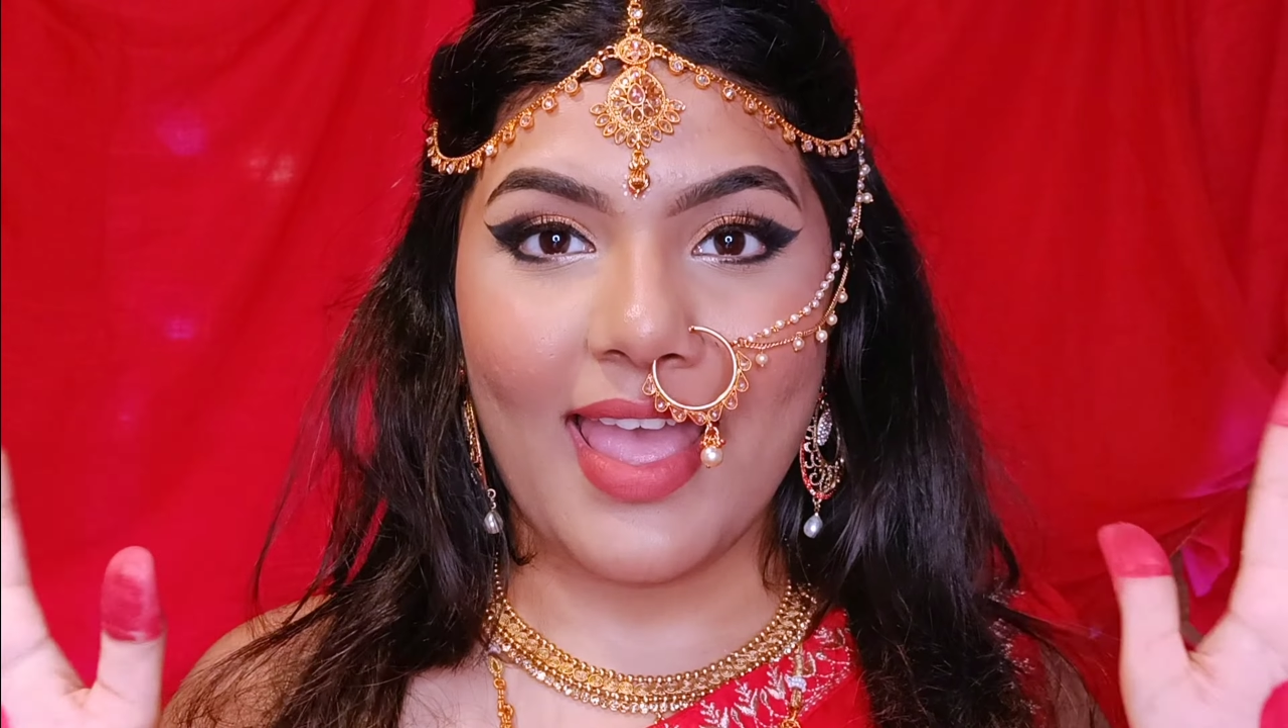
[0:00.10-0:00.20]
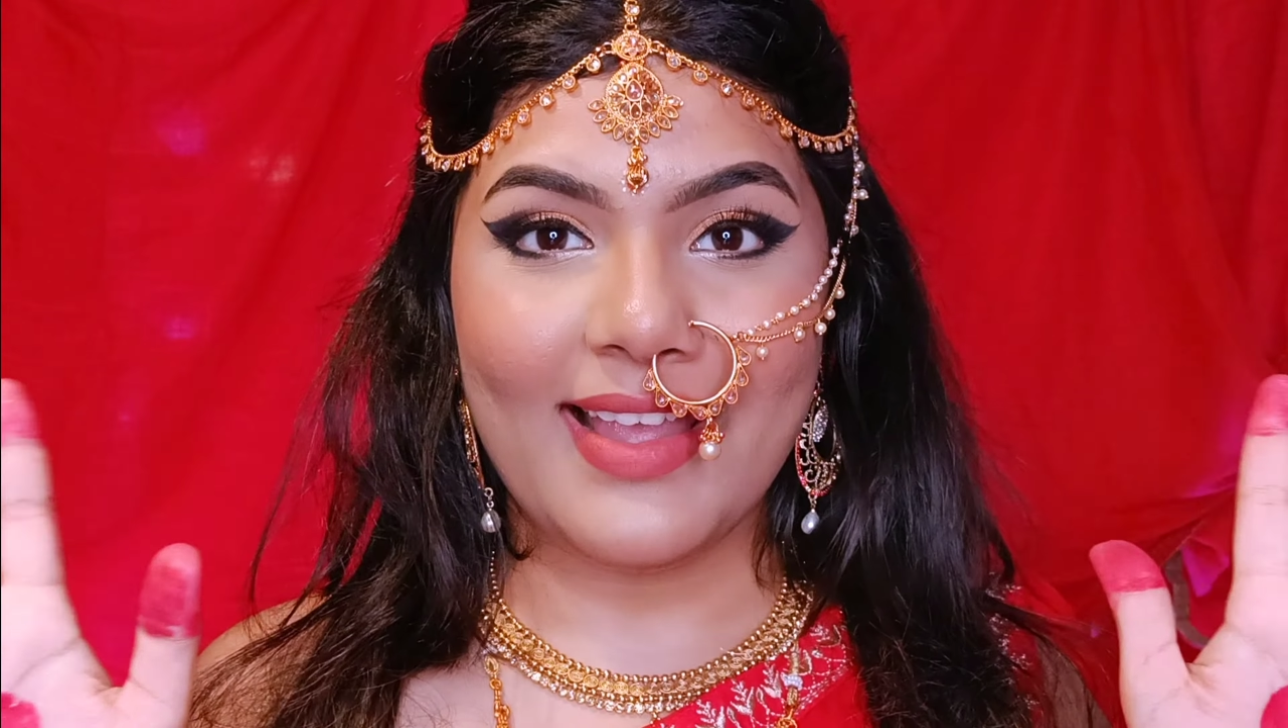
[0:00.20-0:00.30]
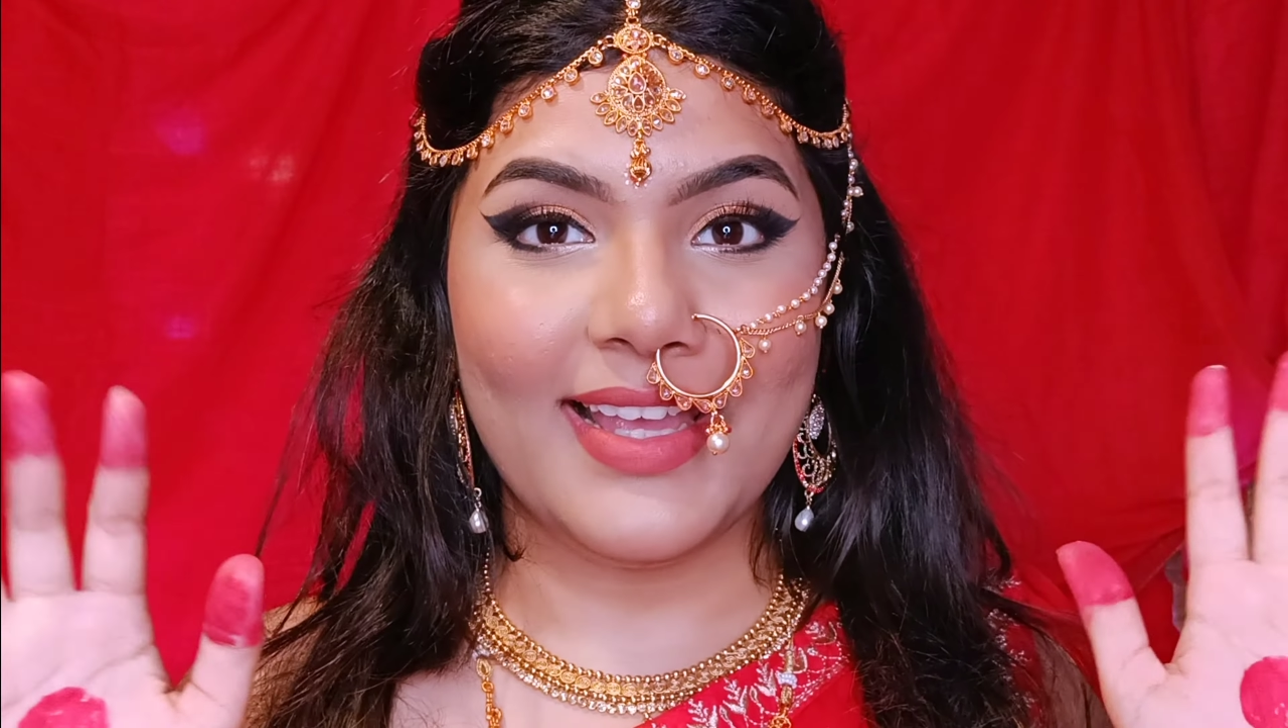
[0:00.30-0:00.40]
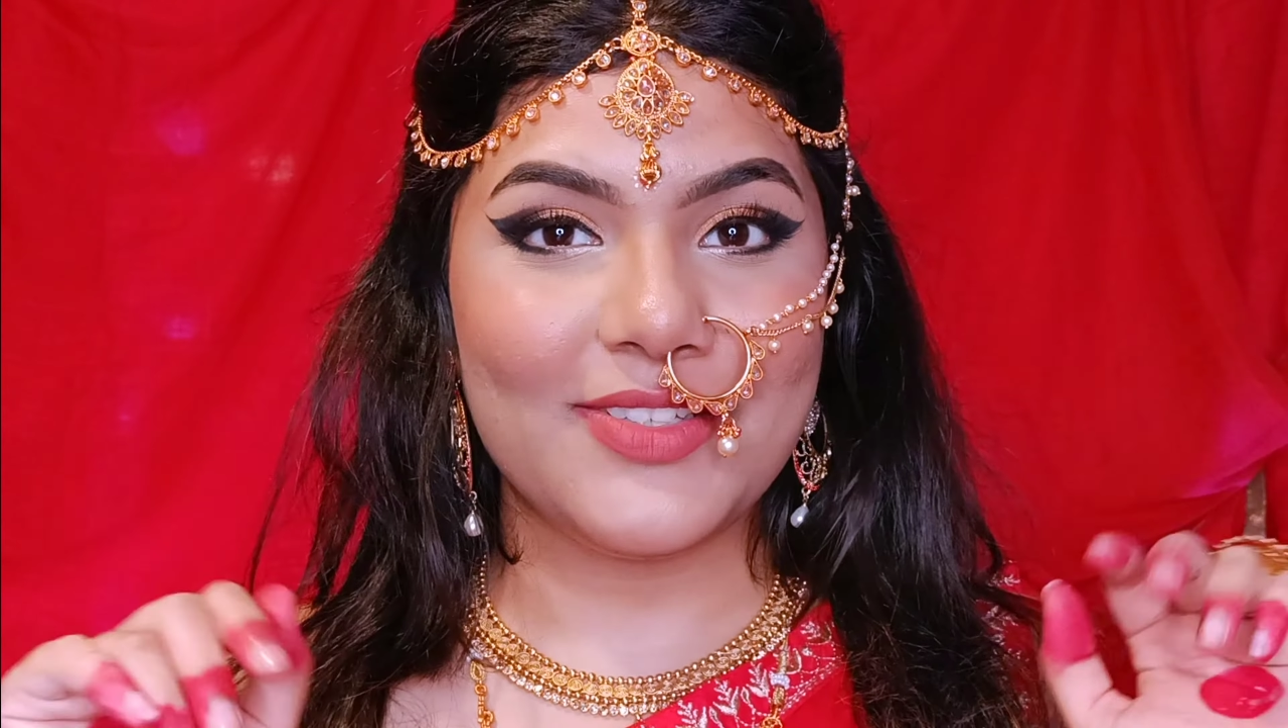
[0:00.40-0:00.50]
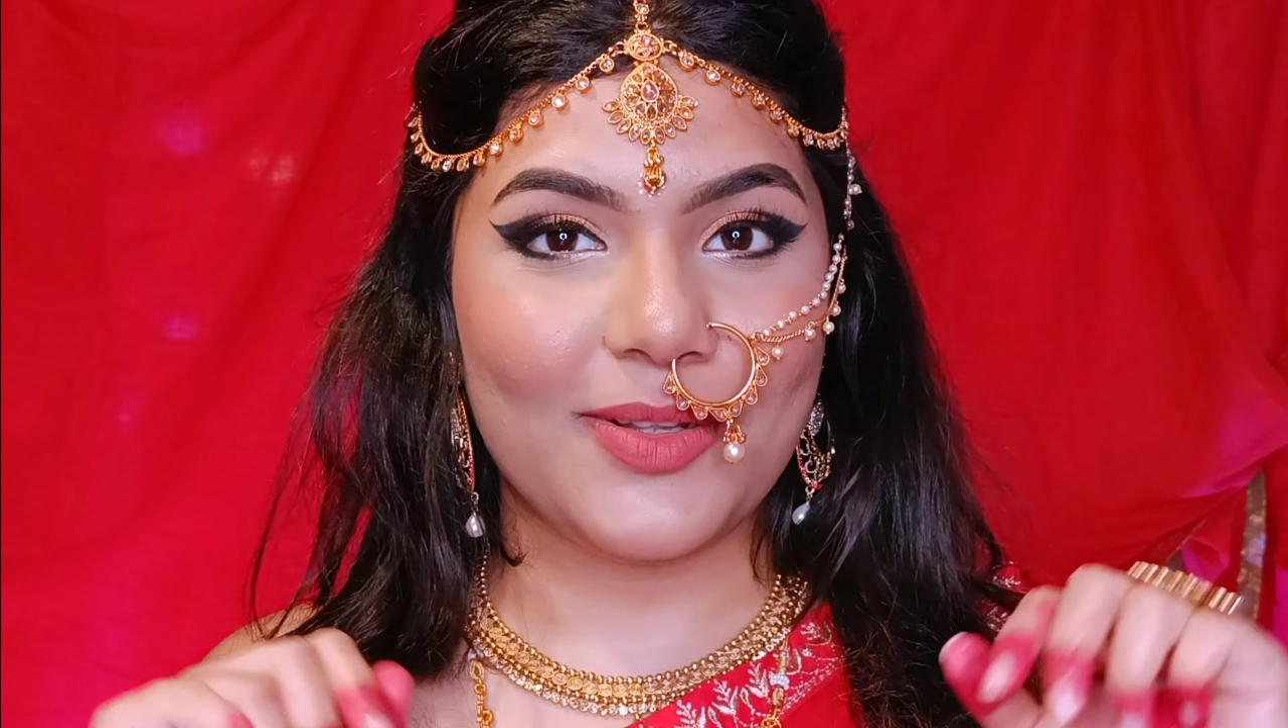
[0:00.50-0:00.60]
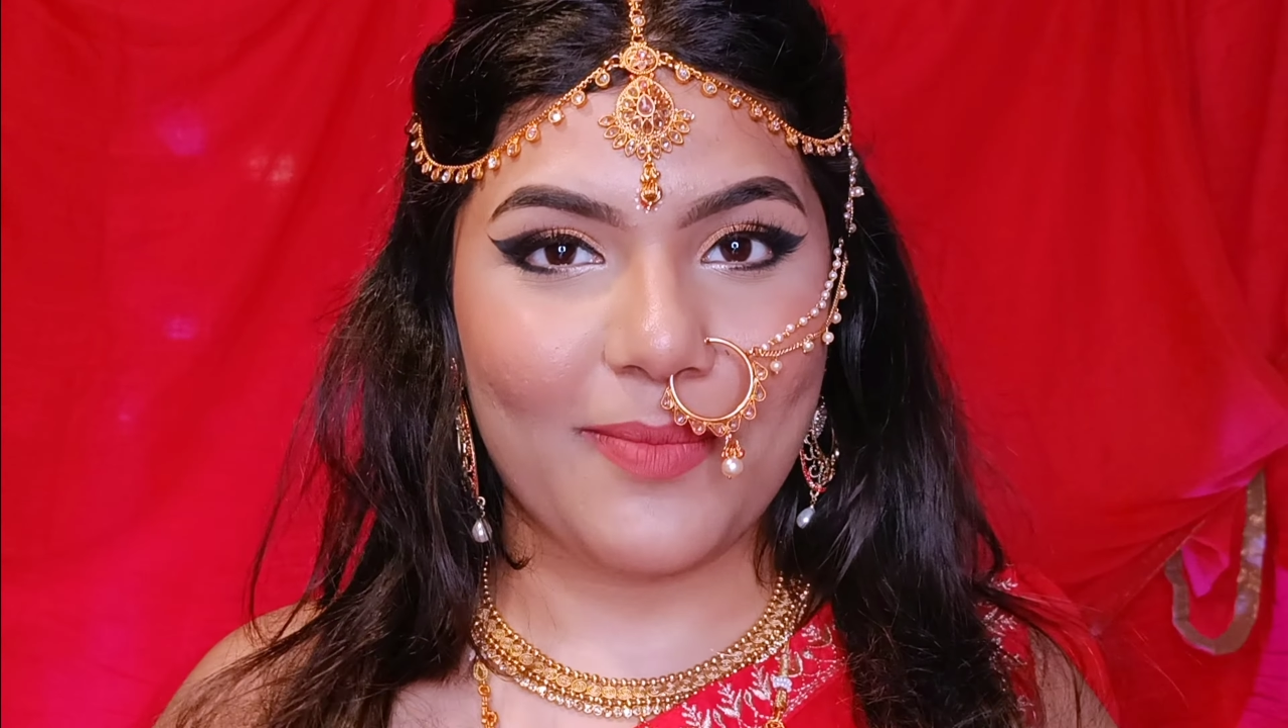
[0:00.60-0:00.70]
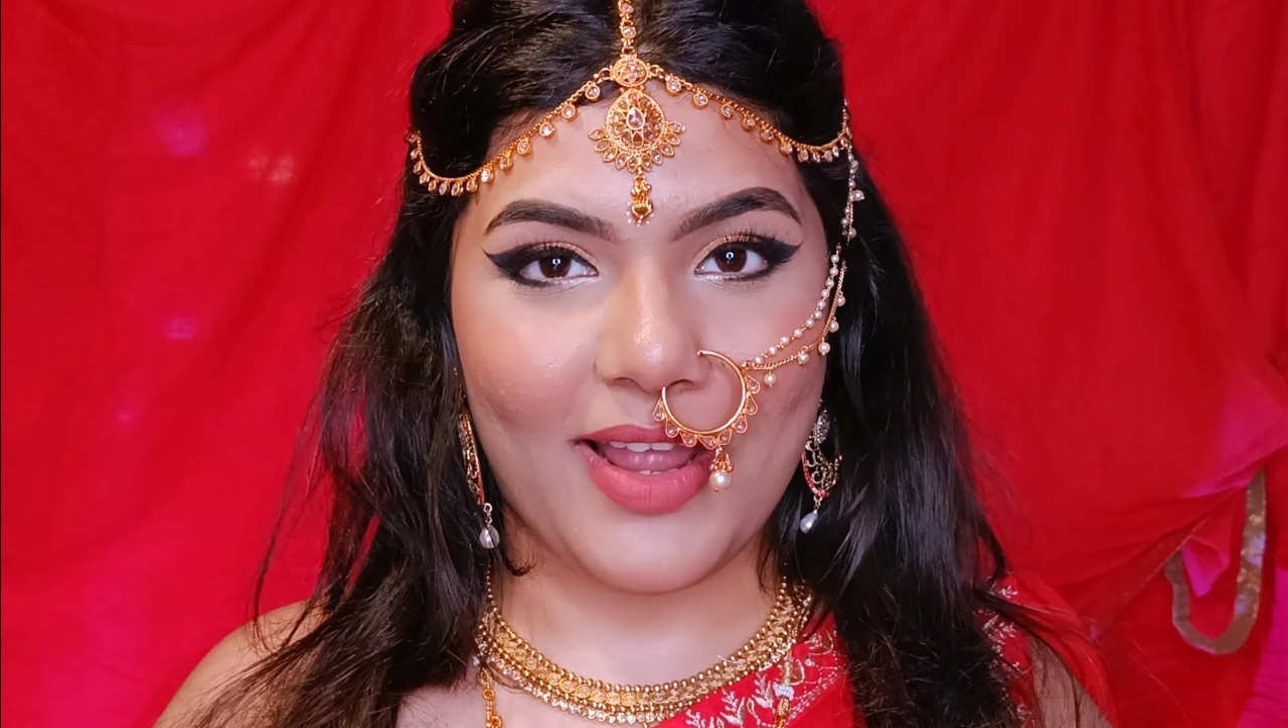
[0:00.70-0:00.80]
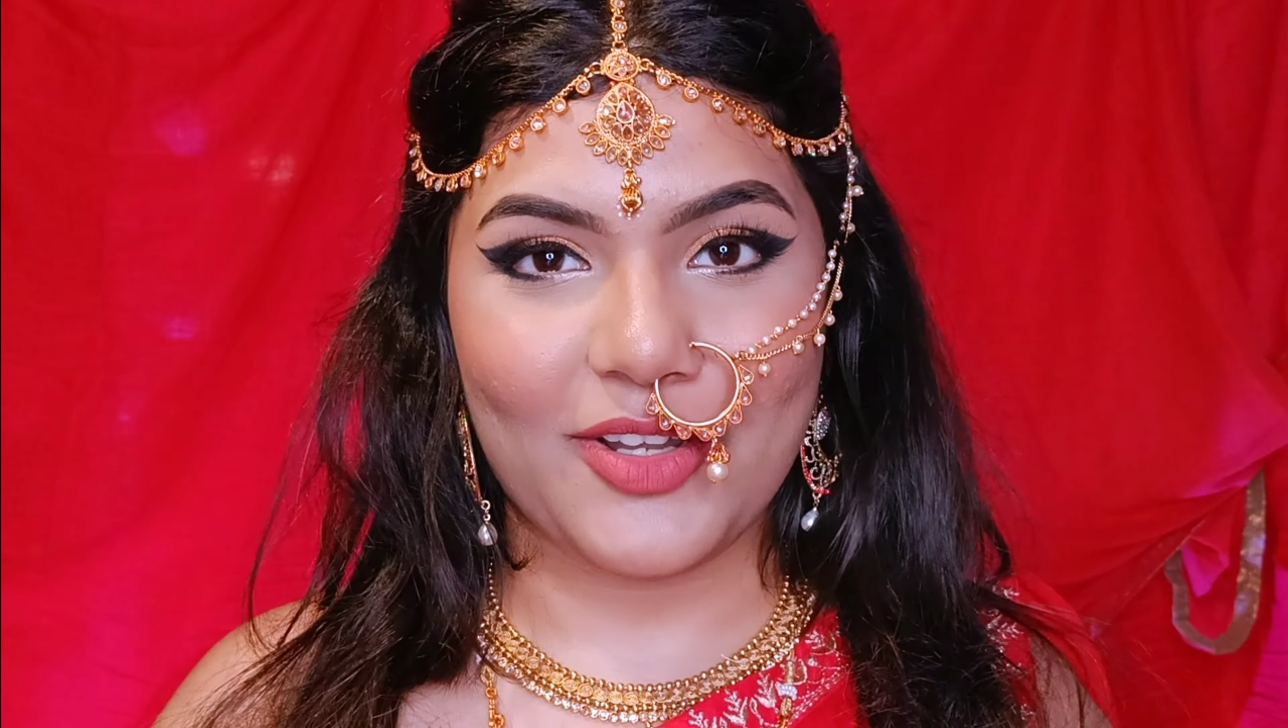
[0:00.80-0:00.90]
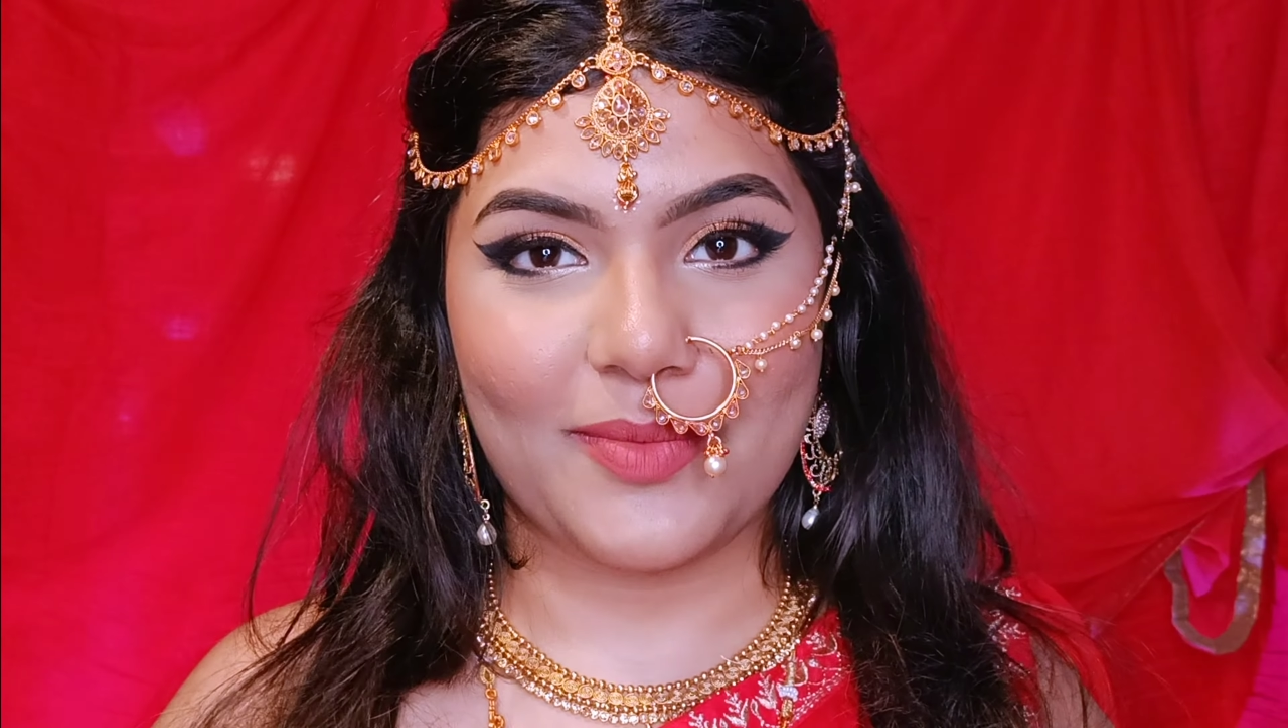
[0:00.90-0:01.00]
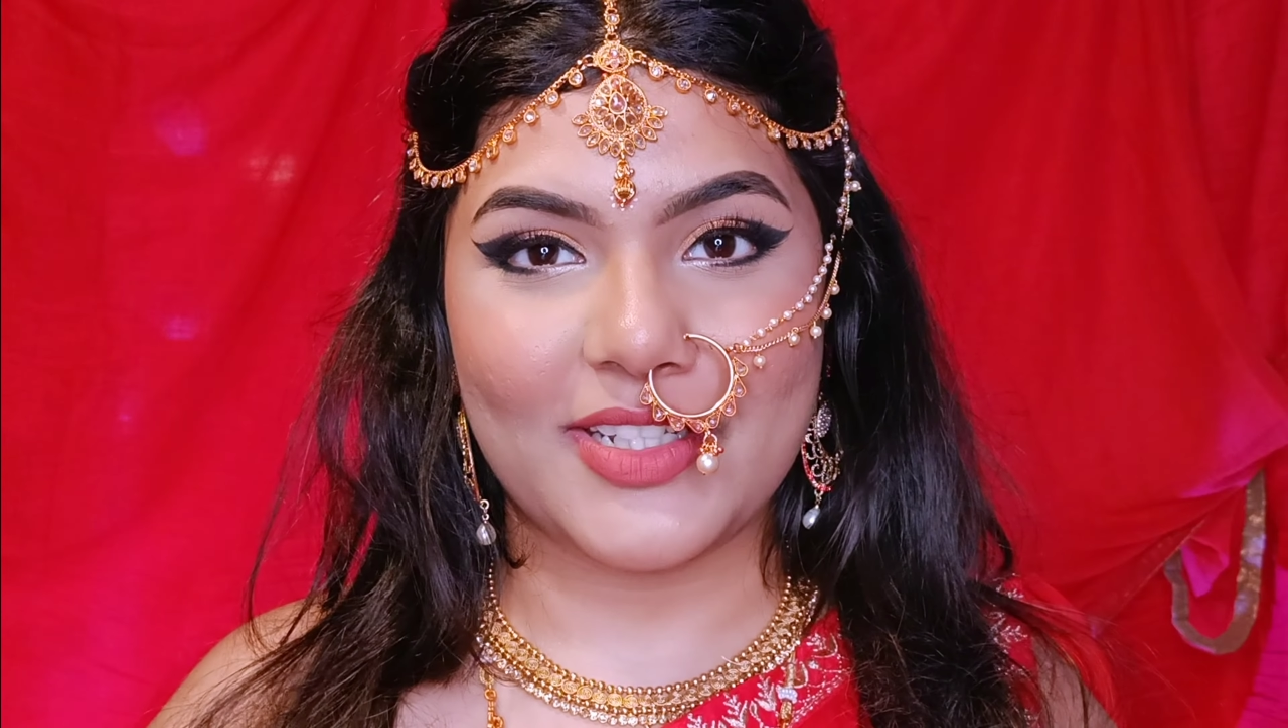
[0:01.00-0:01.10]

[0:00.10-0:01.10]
Hi guys, welcome back to